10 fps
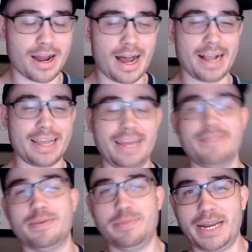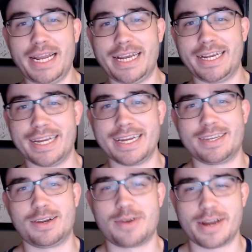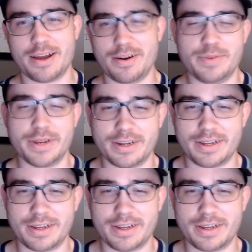I can even blink, it's already open.